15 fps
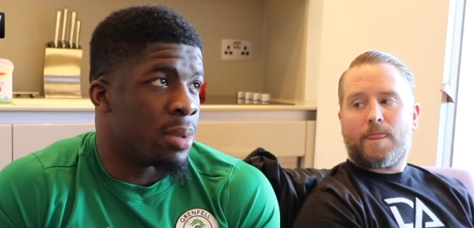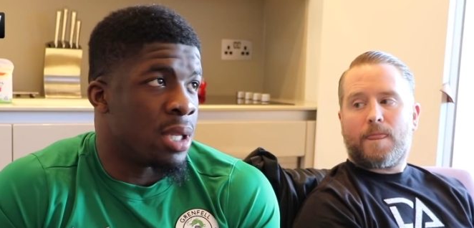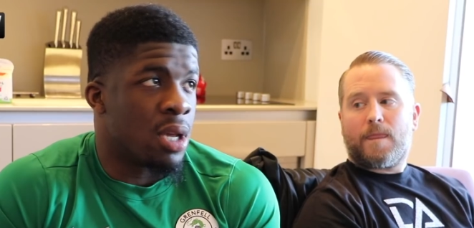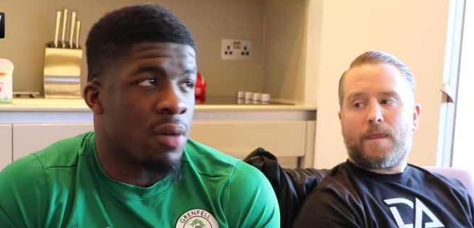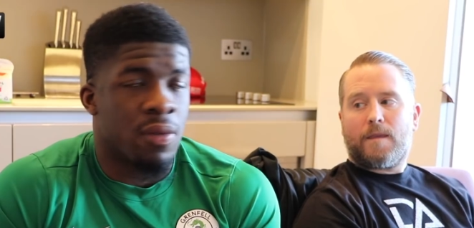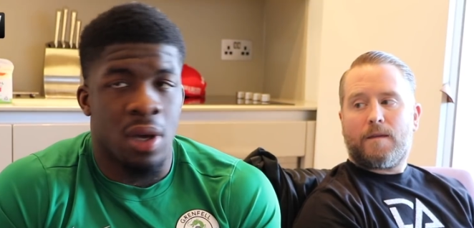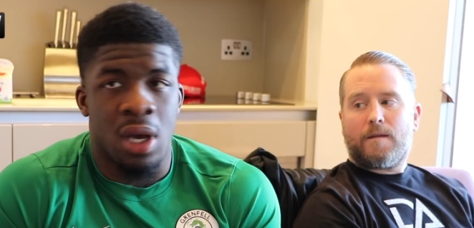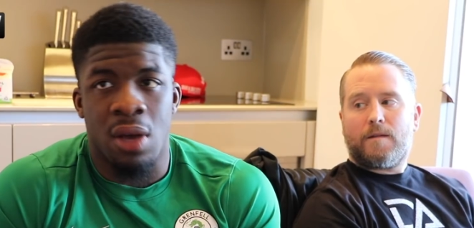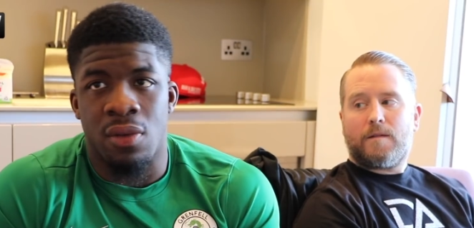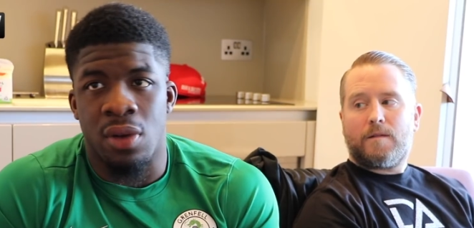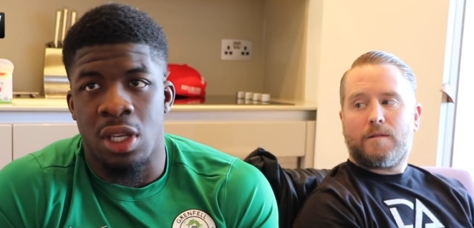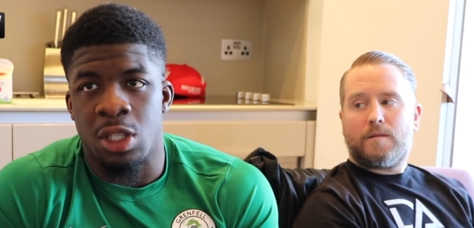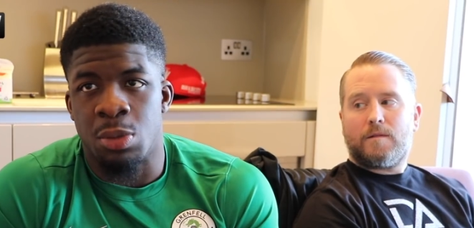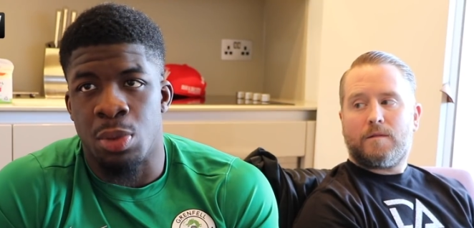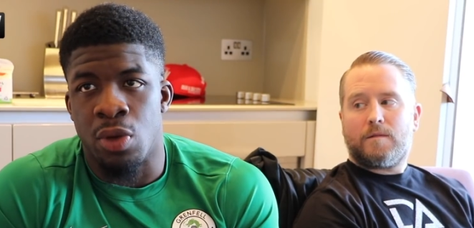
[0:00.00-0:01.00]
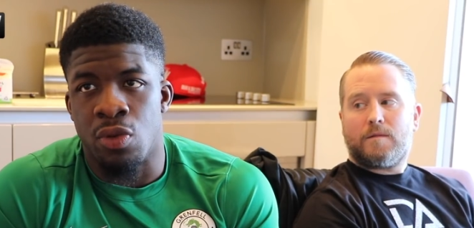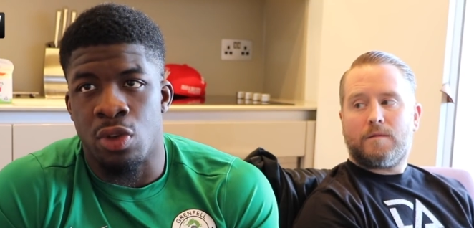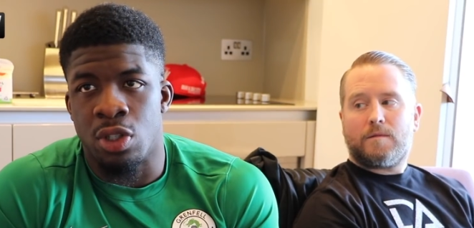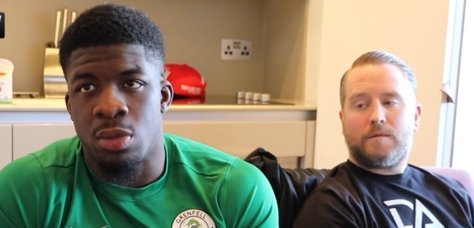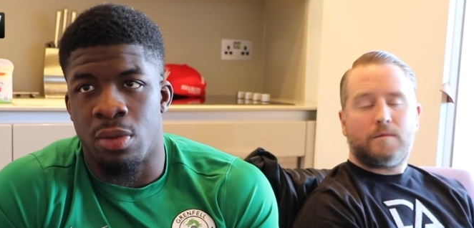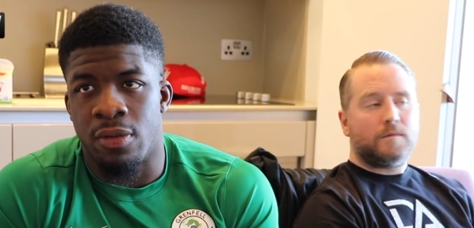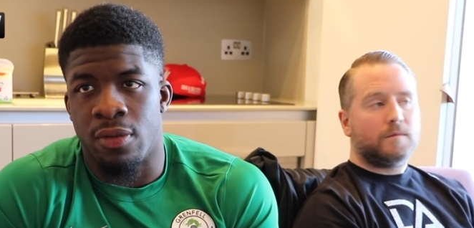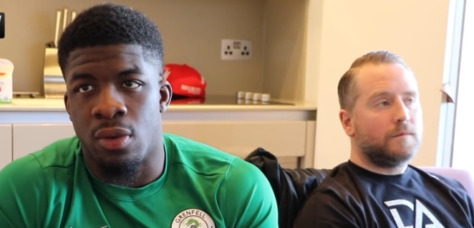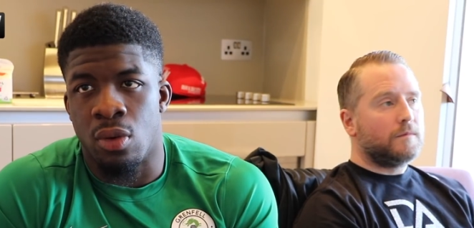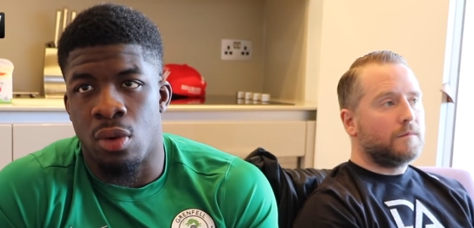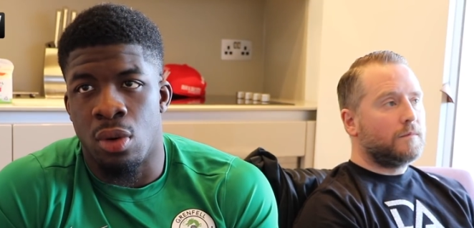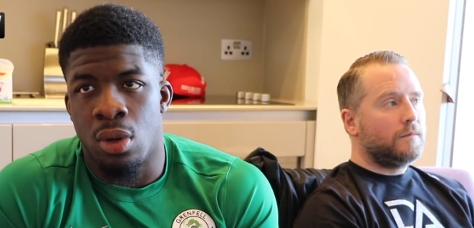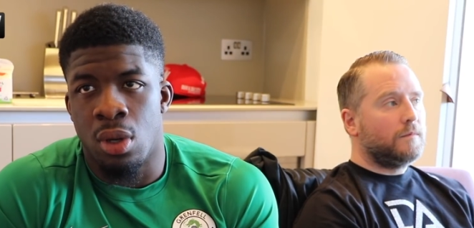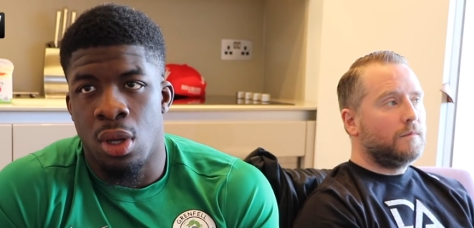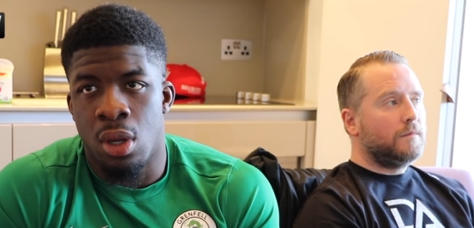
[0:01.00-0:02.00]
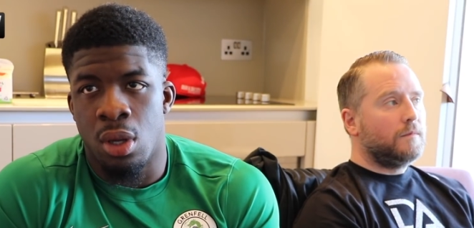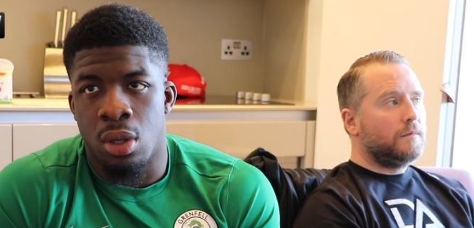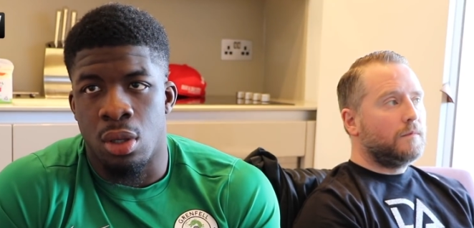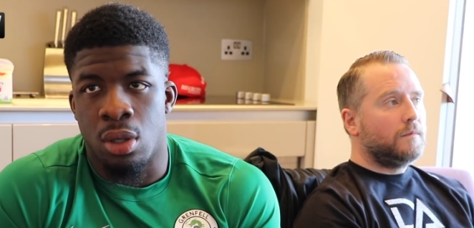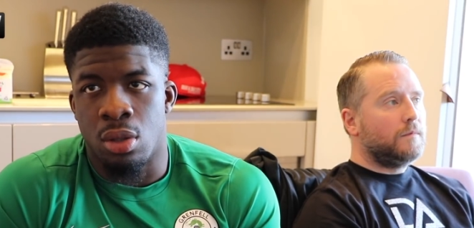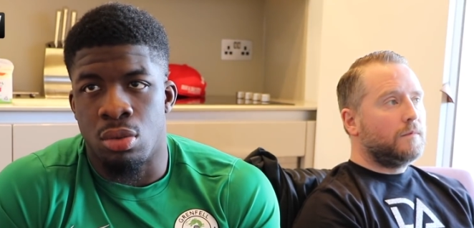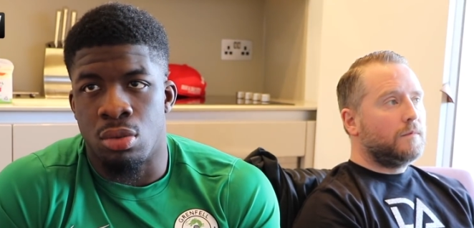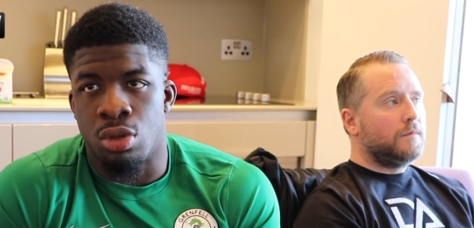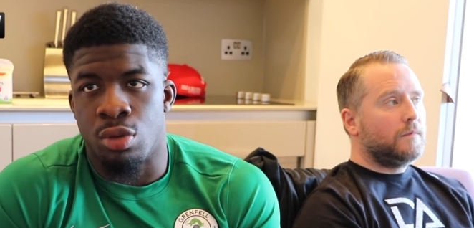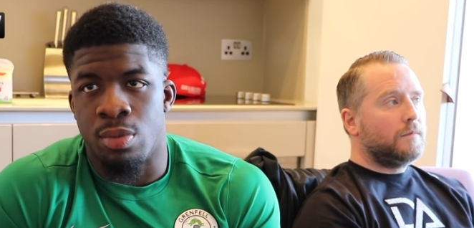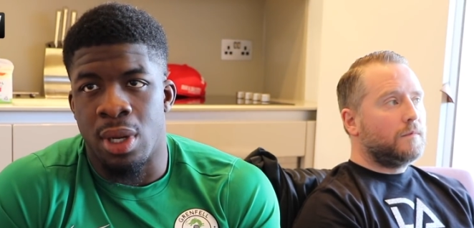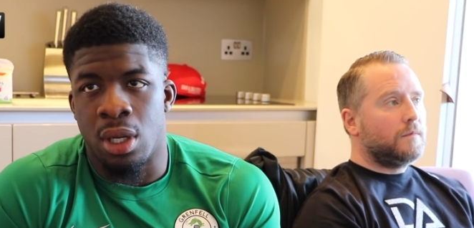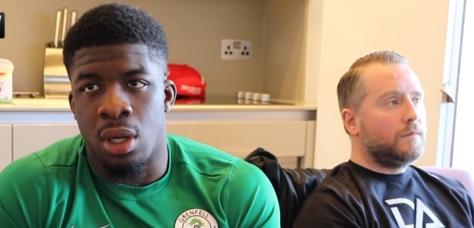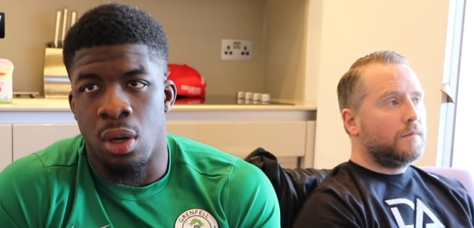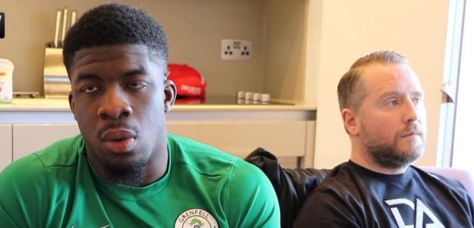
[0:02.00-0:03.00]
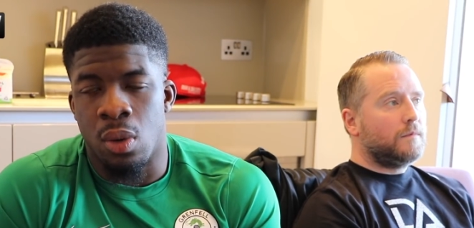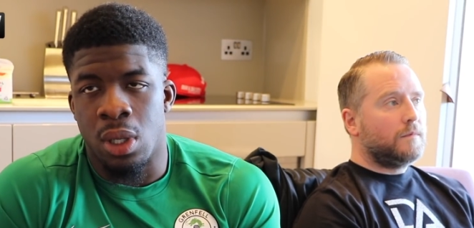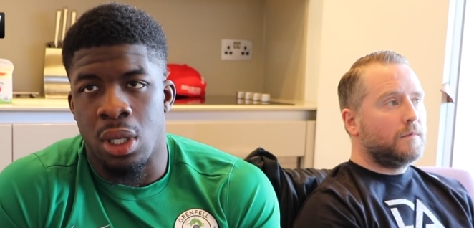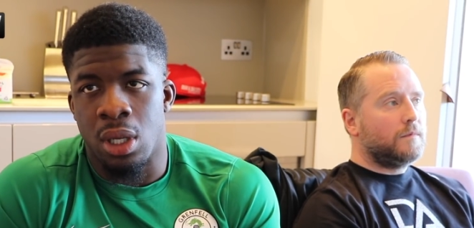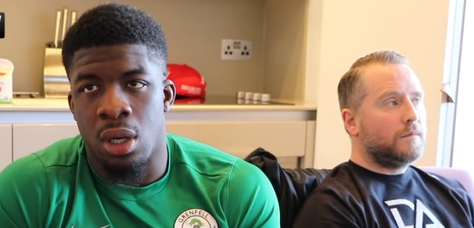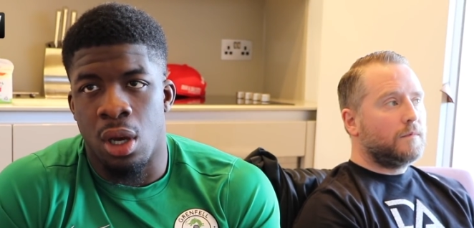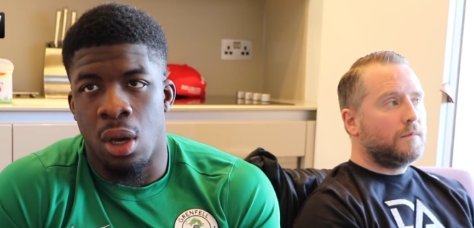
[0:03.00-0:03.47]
Speaker 1: to be nothing I haven't experienced before. You know, two men going in there,